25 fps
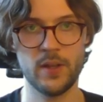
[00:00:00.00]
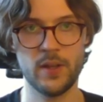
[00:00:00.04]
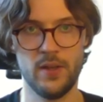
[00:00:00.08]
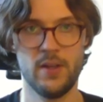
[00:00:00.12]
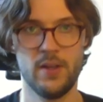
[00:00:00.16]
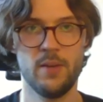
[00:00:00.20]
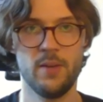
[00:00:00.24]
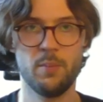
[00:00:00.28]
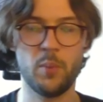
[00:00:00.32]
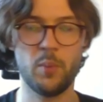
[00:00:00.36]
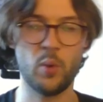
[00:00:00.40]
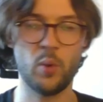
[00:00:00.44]

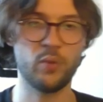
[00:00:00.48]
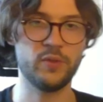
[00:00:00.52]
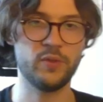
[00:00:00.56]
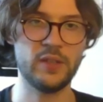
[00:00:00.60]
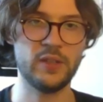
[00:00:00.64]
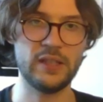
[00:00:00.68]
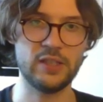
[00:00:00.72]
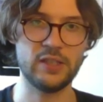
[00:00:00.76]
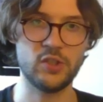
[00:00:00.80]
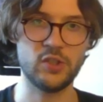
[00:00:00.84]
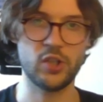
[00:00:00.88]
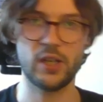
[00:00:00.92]
both
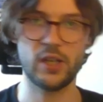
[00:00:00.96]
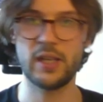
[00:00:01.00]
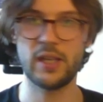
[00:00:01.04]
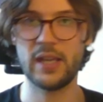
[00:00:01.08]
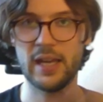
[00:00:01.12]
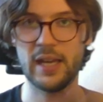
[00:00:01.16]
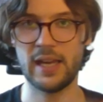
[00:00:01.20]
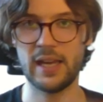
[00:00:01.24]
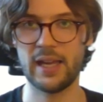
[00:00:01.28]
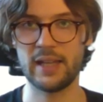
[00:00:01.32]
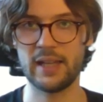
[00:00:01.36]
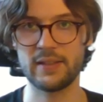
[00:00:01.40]
DJ
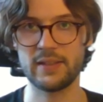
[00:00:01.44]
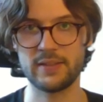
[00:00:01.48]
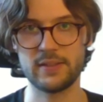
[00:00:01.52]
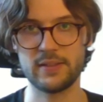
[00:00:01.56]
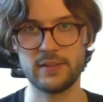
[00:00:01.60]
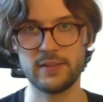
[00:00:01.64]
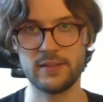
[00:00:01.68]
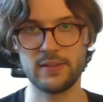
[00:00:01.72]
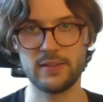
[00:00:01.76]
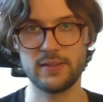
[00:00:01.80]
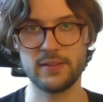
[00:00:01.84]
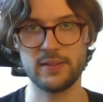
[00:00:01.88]
and
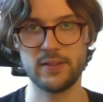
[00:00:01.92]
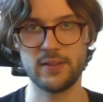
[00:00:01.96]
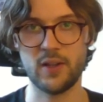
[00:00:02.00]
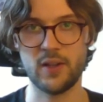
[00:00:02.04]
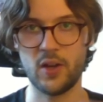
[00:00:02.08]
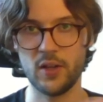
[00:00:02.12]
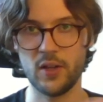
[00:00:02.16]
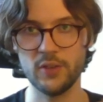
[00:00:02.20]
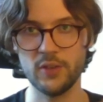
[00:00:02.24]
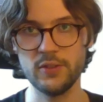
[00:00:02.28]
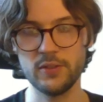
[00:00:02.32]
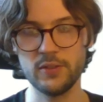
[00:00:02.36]

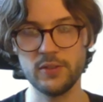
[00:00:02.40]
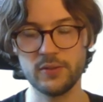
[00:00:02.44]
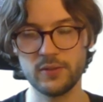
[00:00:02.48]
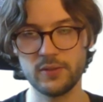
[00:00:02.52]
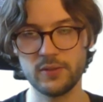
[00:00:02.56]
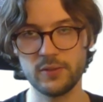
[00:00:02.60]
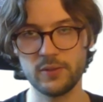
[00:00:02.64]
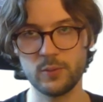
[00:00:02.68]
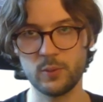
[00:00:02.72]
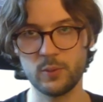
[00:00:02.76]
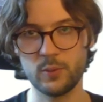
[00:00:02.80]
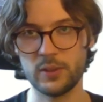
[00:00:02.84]
Han
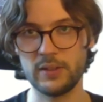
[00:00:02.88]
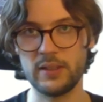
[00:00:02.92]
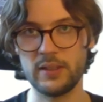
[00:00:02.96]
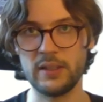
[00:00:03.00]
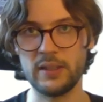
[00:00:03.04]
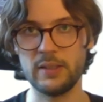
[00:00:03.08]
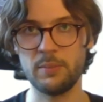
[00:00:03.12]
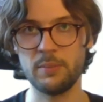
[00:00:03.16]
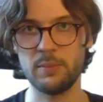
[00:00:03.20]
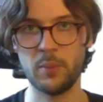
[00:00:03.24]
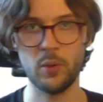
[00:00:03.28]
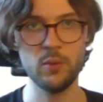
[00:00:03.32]
with the
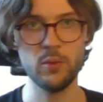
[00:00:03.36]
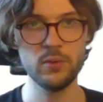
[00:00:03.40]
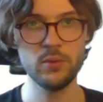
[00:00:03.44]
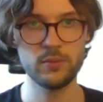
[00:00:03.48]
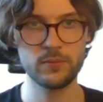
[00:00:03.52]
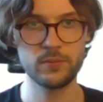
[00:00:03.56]
Poe.